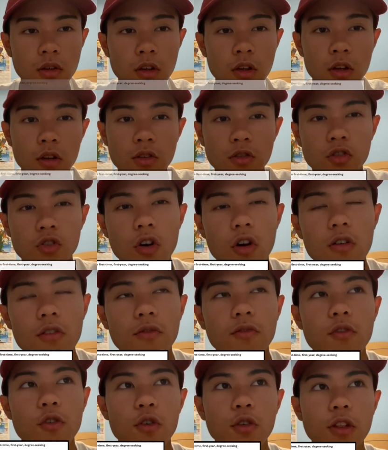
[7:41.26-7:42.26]
So
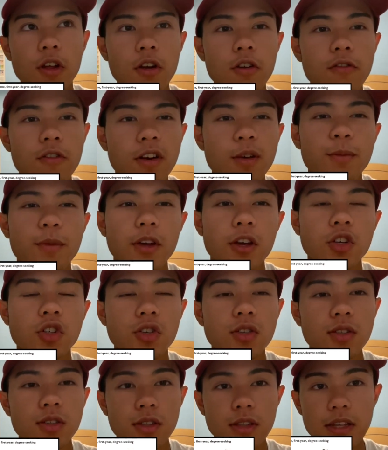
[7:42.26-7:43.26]
for letter of
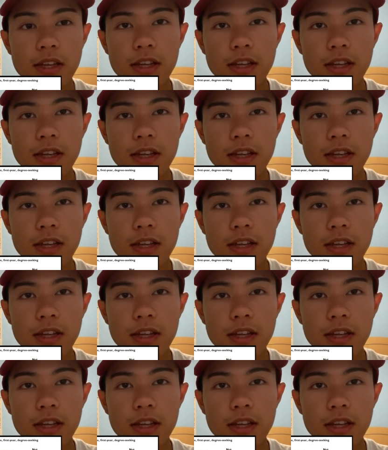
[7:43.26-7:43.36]
recommendations,